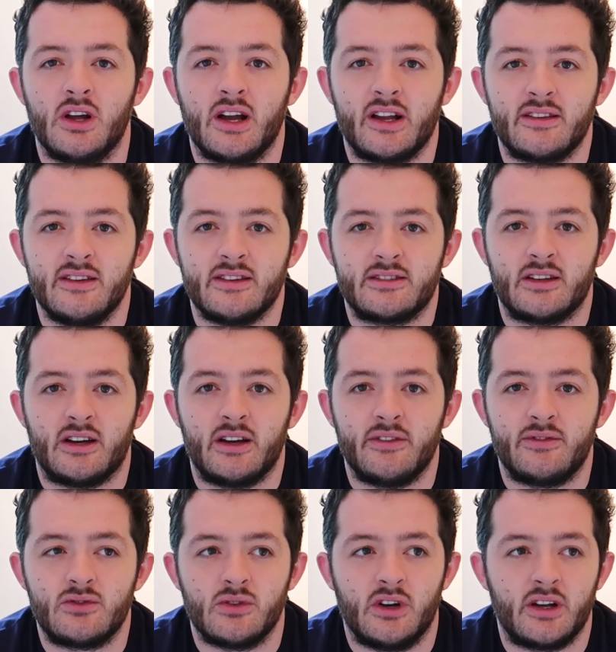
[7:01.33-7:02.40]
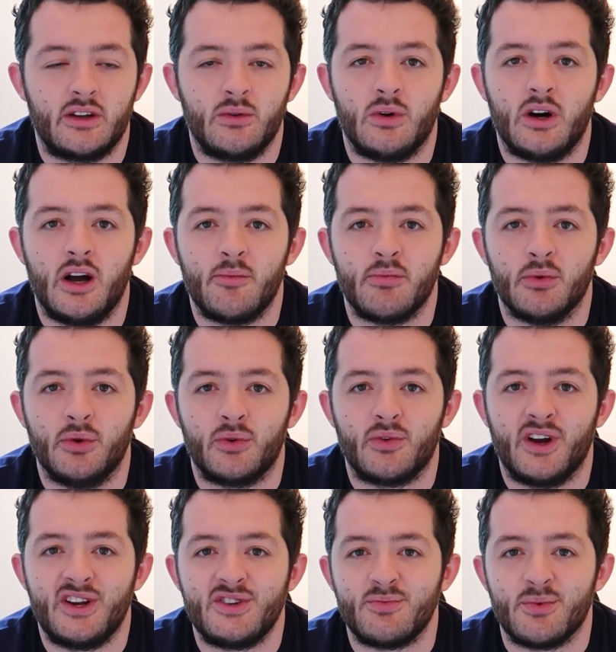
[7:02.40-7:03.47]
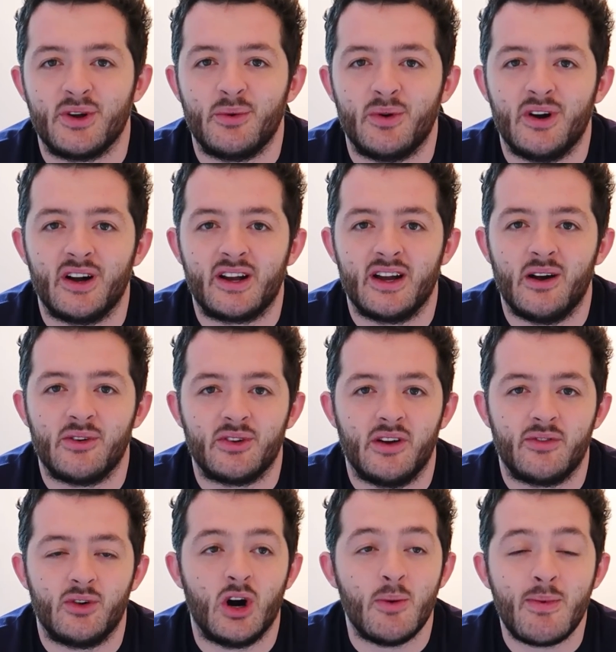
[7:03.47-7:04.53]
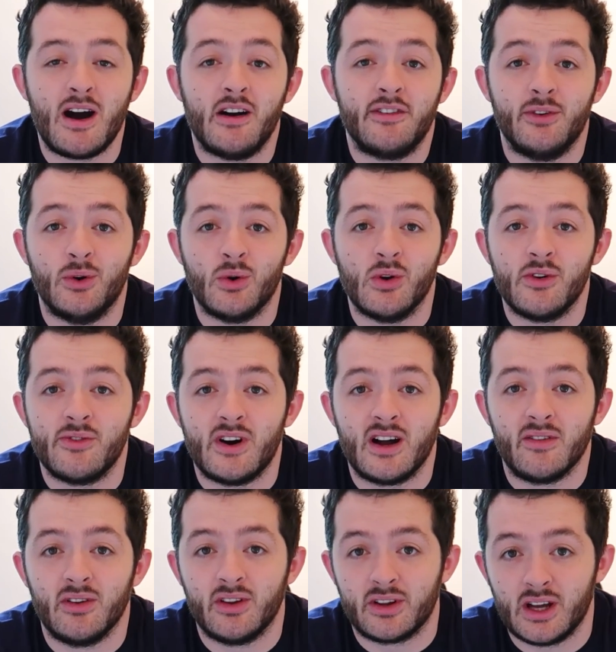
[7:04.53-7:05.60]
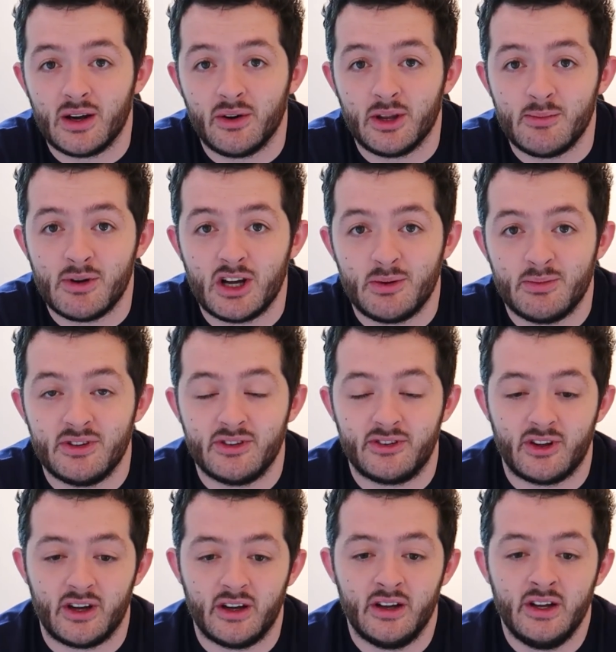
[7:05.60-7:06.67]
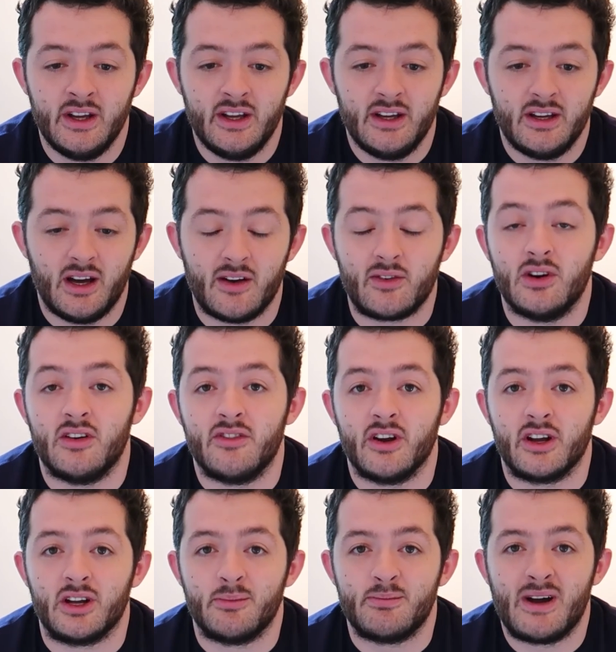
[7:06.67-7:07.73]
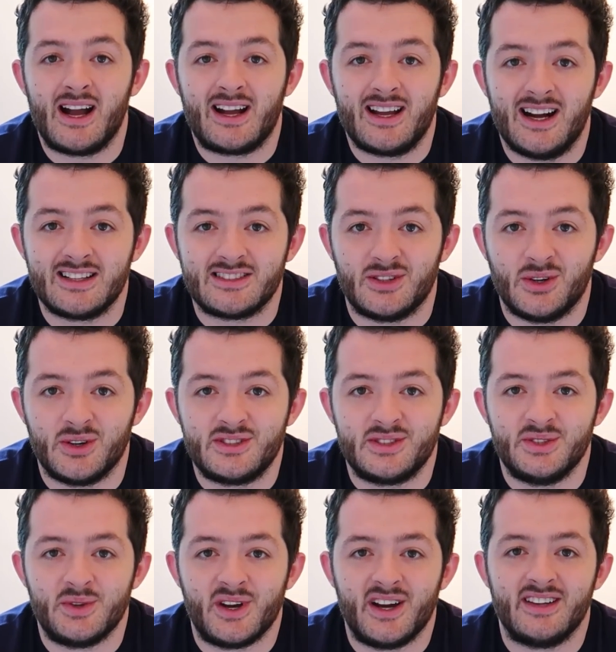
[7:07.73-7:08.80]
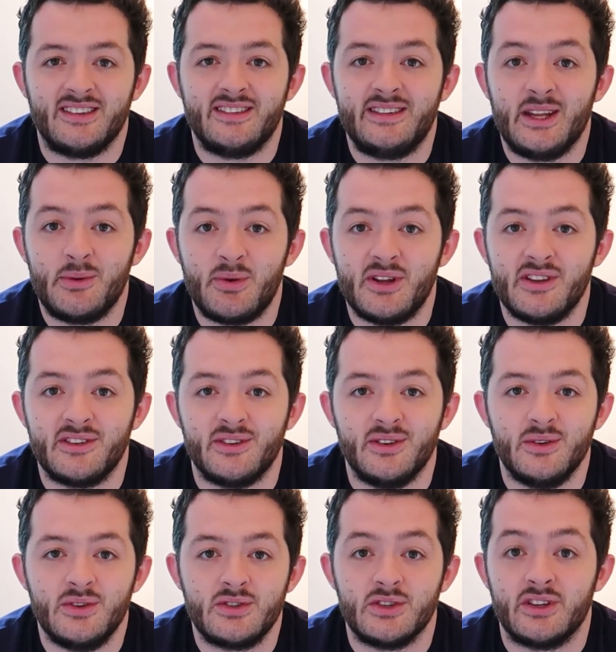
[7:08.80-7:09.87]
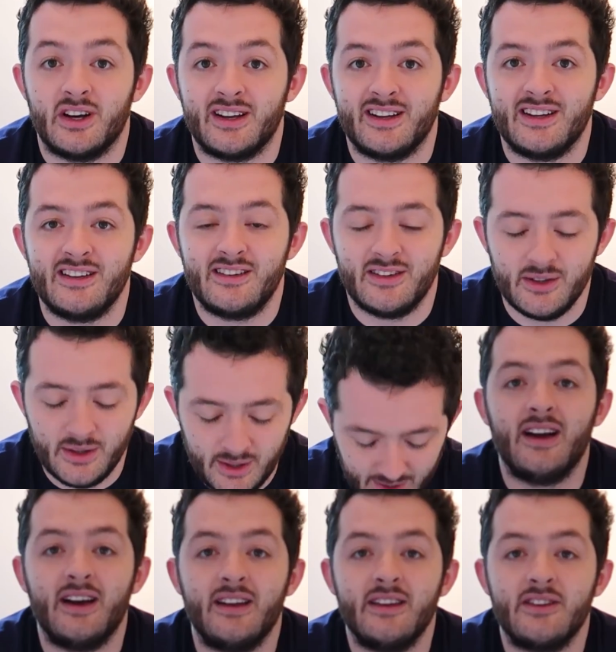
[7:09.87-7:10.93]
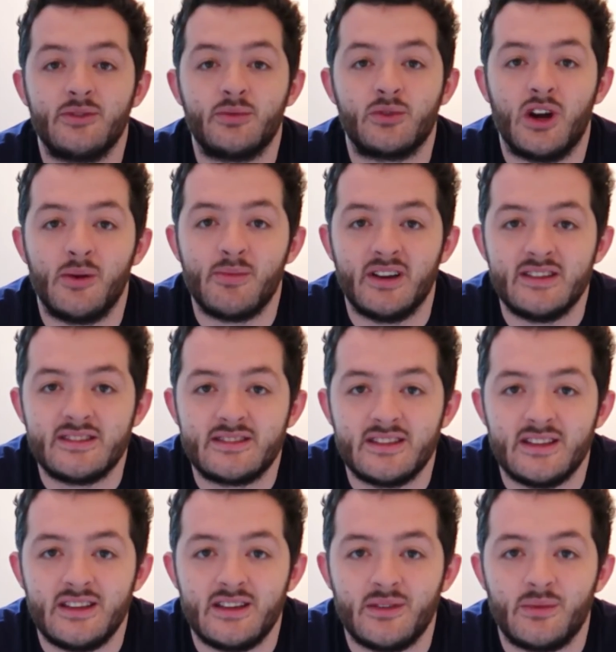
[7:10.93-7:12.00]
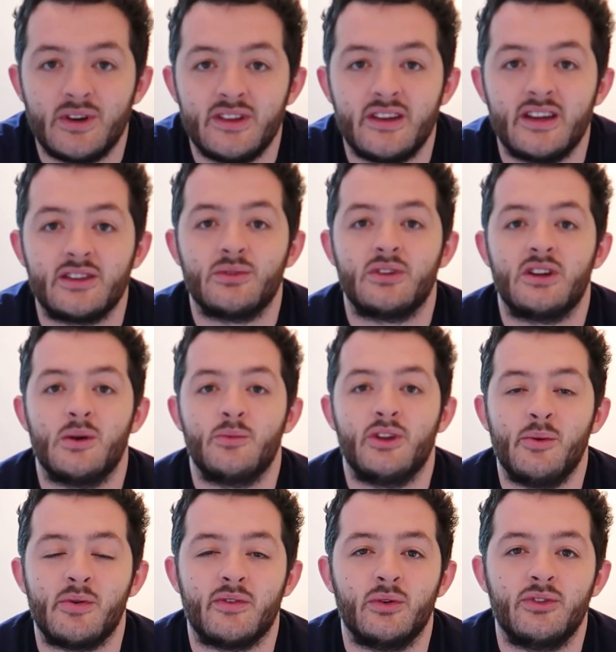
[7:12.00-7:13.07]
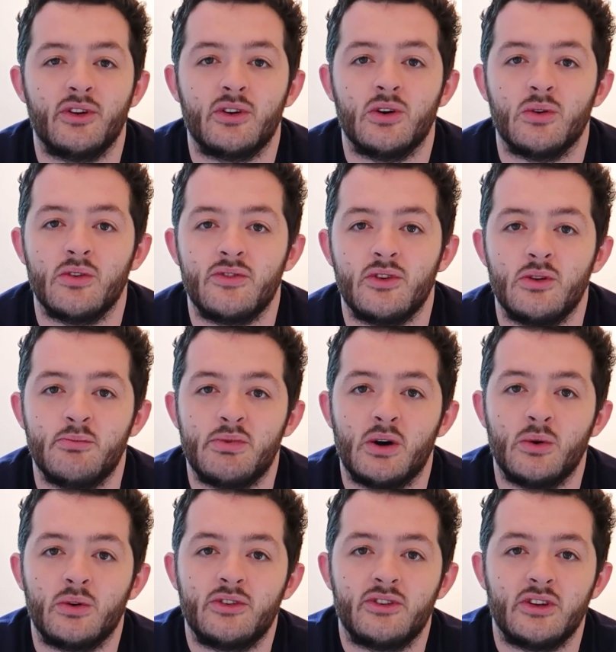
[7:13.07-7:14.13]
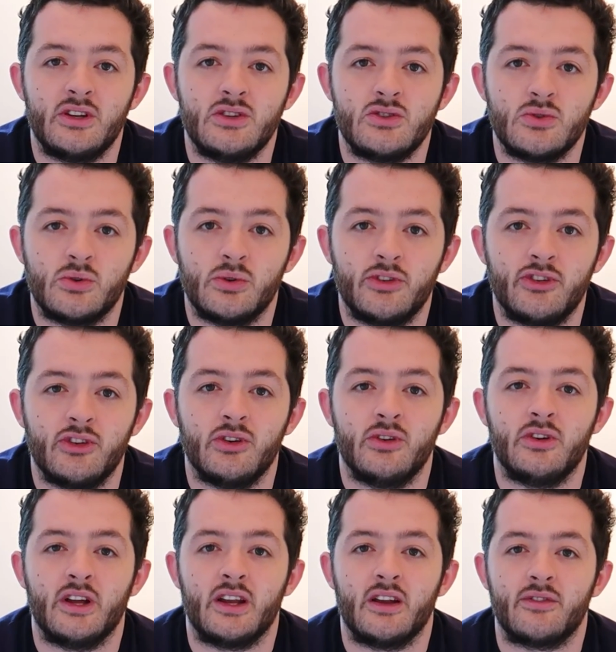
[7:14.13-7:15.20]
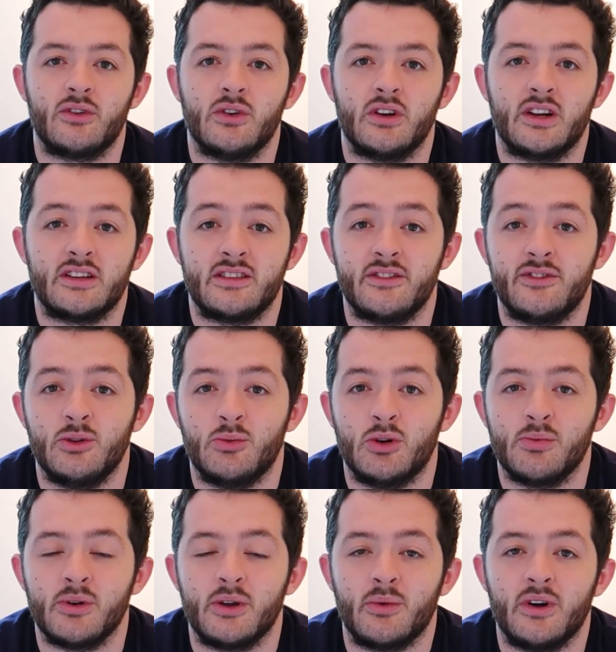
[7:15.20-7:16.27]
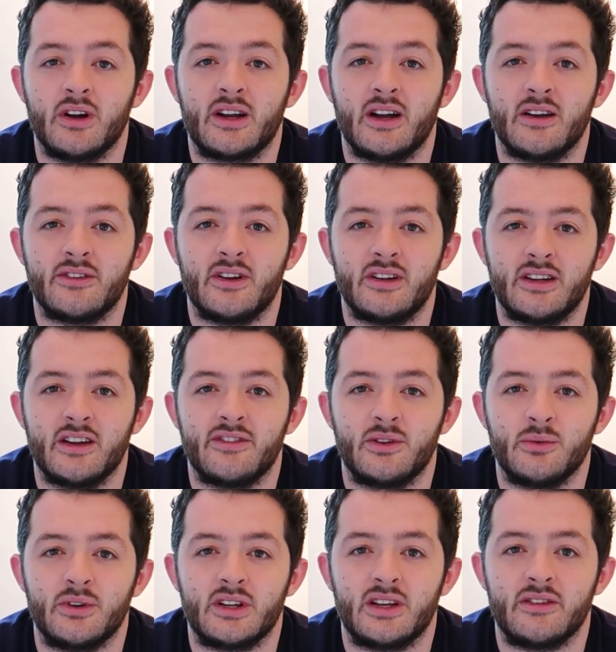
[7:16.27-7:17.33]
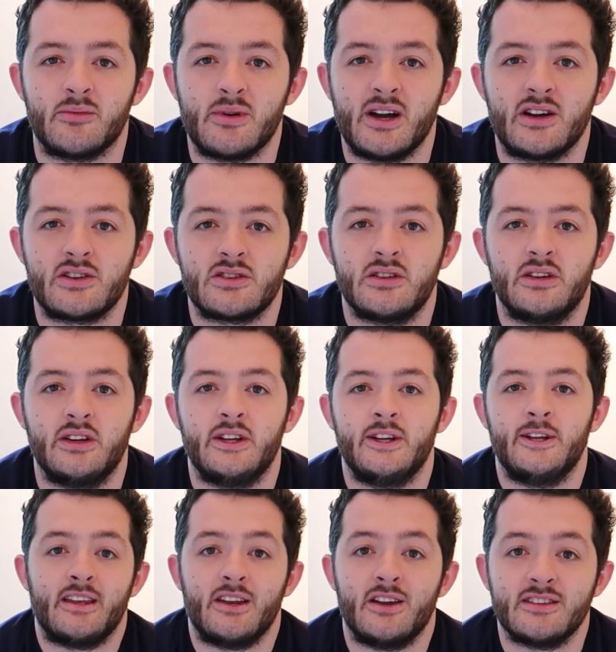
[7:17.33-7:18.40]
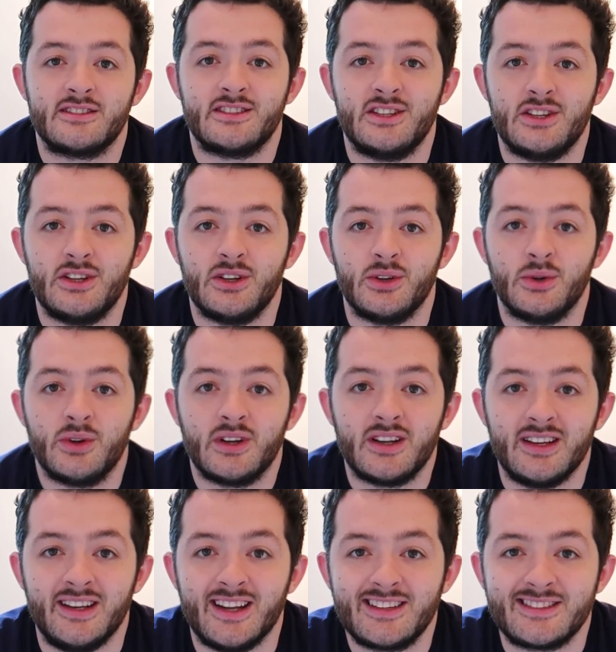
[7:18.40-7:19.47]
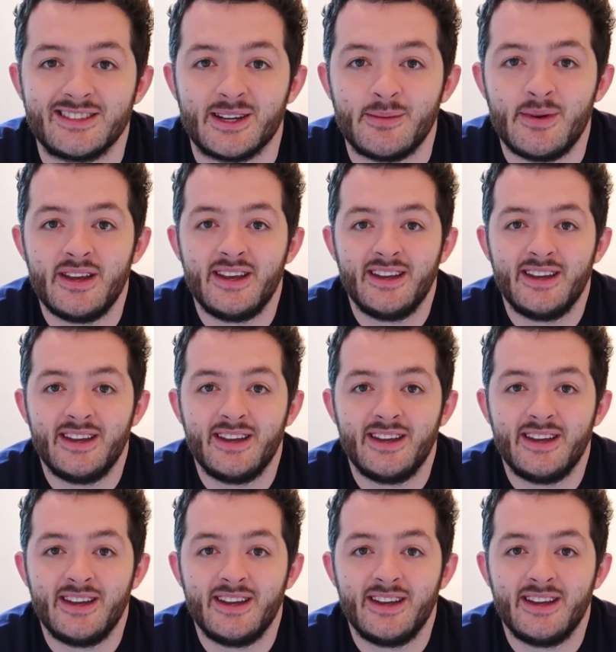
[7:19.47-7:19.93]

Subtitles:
like this. So I've tried quite a broad range of pre-workouts. I've got about 4 or 5 on the go at the moment, so I've got a very good back catalogue to dip into should I need to. Hit the subscribe button to see when the next one comes up. I've also got a review Bulk's Endure soon, and I've got like a few more pre-workouts that I definitely want to give a bash. And I'll see you next time.